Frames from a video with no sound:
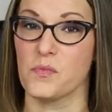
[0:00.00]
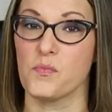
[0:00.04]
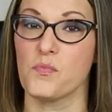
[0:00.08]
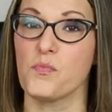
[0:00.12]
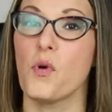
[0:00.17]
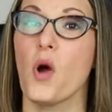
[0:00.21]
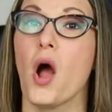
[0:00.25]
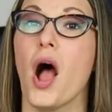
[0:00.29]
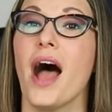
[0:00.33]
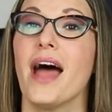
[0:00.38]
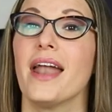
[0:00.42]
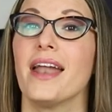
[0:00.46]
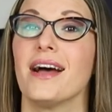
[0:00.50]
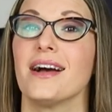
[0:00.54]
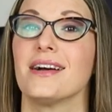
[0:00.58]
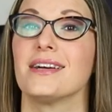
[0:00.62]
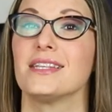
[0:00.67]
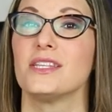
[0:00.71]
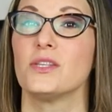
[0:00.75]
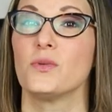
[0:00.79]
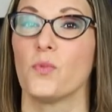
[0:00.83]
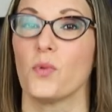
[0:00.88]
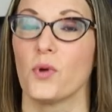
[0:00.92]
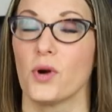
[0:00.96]

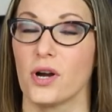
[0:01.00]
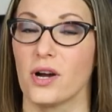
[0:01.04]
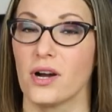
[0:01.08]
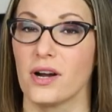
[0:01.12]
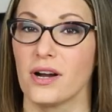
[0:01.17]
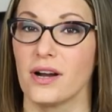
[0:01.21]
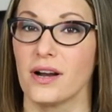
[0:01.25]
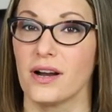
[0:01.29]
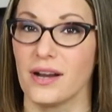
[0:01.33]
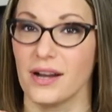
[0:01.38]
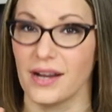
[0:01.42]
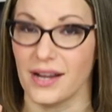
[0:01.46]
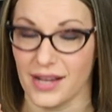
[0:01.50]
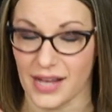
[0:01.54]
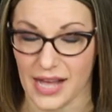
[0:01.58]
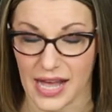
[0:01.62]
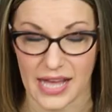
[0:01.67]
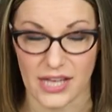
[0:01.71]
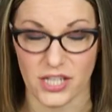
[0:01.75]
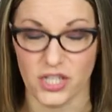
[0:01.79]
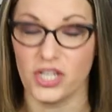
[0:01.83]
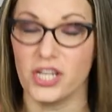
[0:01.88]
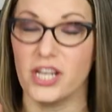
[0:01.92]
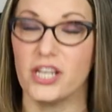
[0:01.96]
products were,
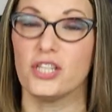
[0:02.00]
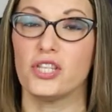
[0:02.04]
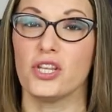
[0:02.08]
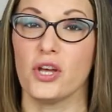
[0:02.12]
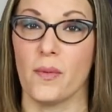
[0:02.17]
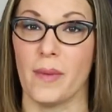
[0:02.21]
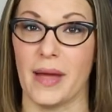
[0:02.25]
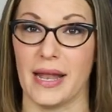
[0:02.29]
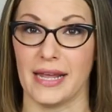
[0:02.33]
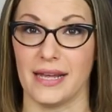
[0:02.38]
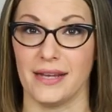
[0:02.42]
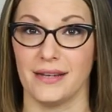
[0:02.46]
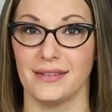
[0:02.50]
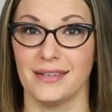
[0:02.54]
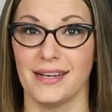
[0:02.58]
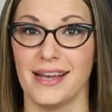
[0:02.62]
she had so many.